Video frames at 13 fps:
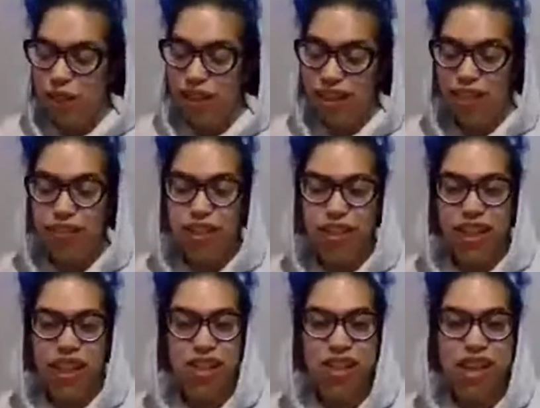love
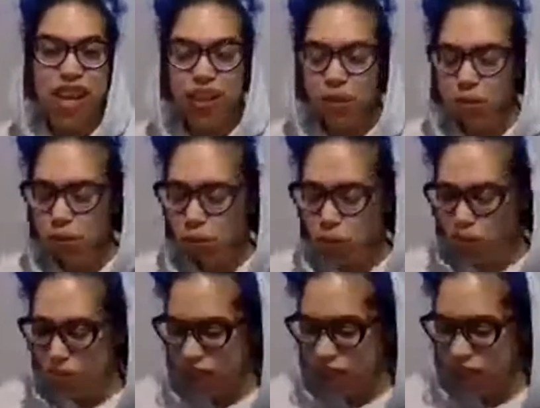connection at the
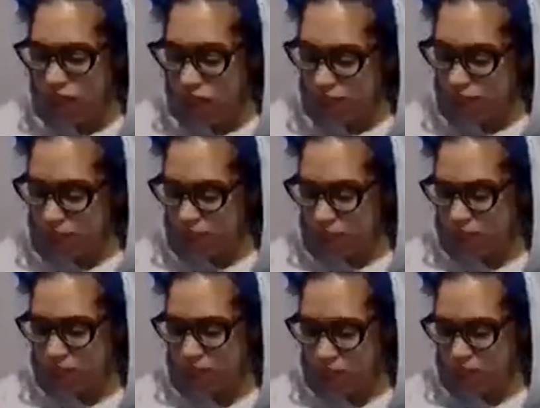moment?
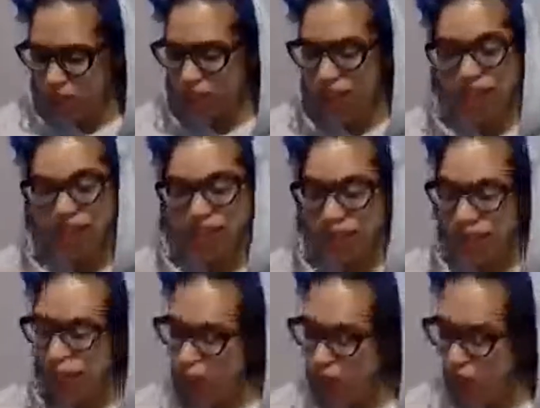The Ten of
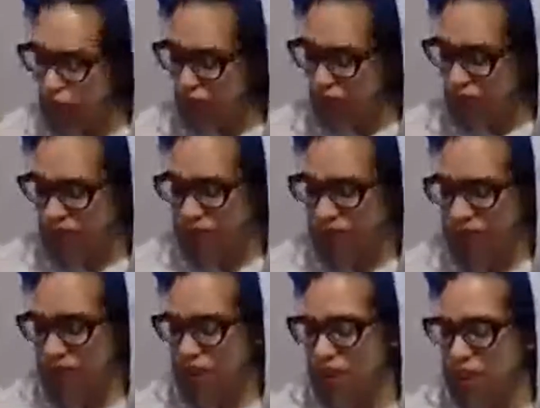Swords,
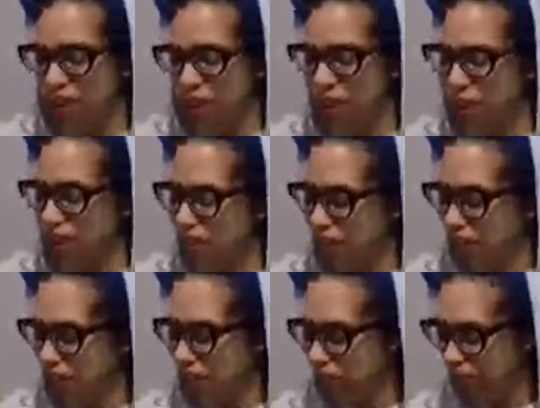the
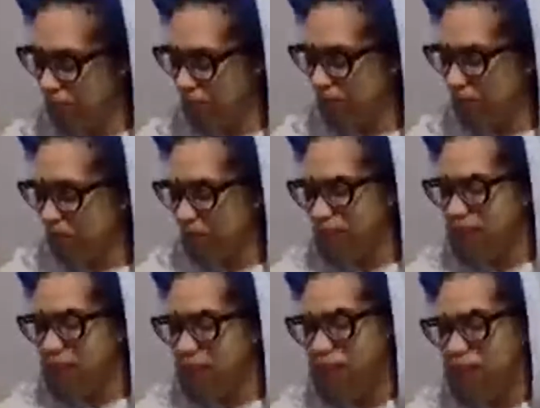Sun, and
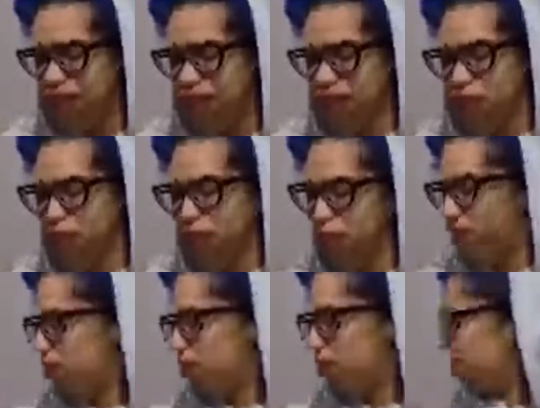then the Six of
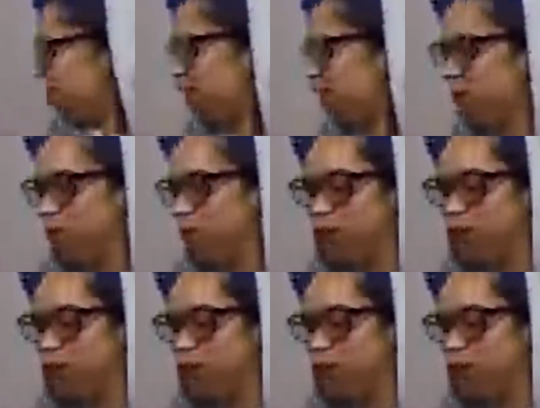Swords, right?